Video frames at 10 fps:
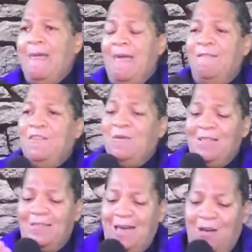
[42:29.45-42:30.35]
if you
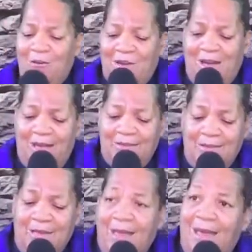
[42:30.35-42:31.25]
allow God
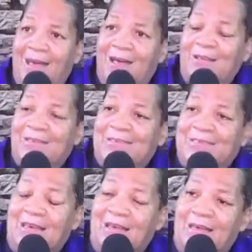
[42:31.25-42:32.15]
to
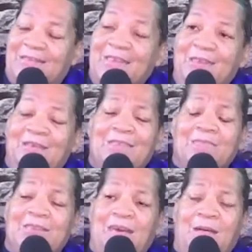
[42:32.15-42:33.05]
See,
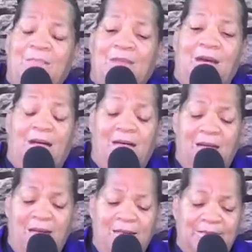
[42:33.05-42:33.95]
sometimes the
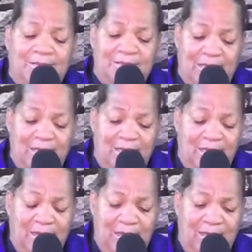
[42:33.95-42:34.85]
hardest thing
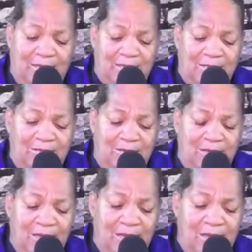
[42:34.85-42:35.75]
it is to
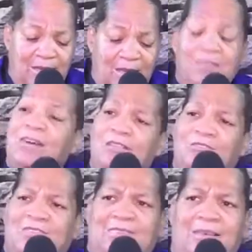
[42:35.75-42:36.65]
judge
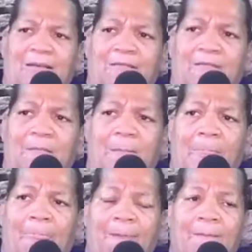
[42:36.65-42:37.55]
yourself.
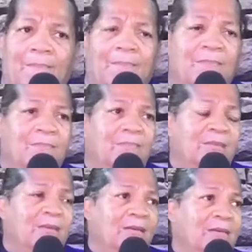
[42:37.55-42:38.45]

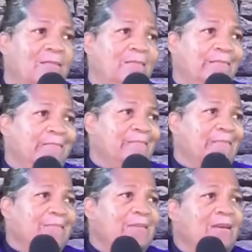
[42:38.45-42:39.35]
Yes.
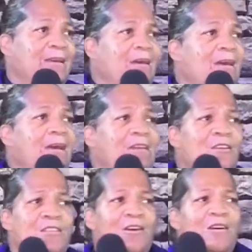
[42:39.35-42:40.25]

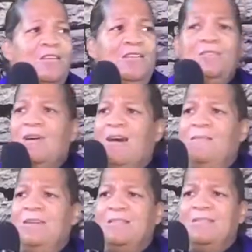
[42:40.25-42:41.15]
You know, you all,
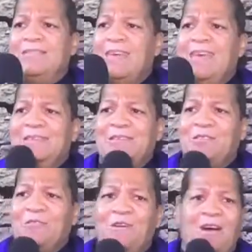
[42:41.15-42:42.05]
you know, it's easy
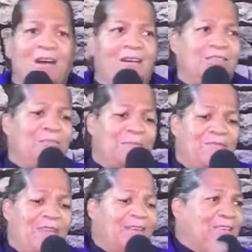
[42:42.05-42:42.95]
to sweep
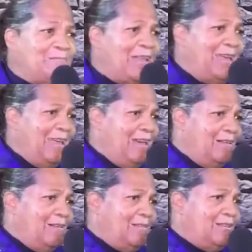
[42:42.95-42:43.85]
around somebody
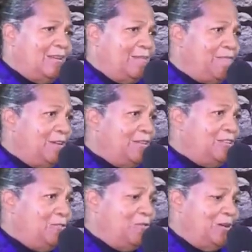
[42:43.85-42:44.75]
else front
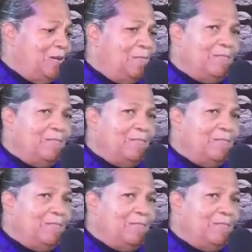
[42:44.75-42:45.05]
door.